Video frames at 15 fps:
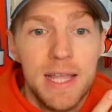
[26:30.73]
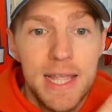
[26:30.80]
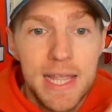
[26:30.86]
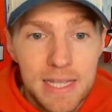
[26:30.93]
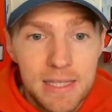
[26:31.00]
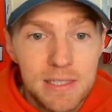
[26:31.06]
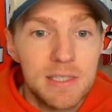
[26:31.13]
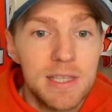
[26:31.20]

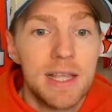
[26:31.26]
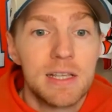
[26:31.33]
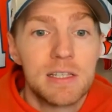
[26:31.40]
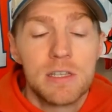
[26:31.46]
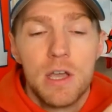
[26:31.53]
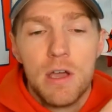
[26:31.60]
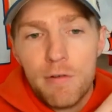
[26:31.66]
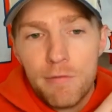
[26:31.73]

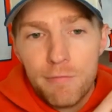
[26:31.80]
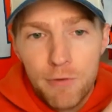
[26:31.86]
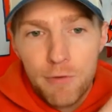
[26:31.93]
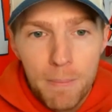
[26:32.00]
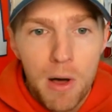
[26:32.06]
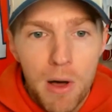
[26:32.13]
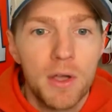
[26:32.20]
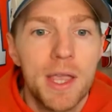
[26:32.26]
instincts,
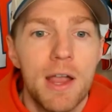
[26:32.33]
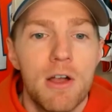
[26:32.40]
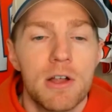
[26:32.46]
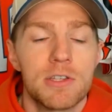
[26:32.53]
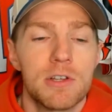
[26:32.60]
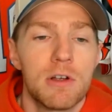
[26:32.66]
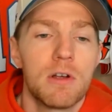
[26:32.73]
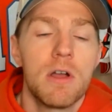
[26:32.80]
football
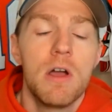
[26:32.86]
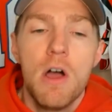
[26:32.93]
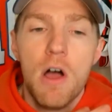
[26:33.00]
character,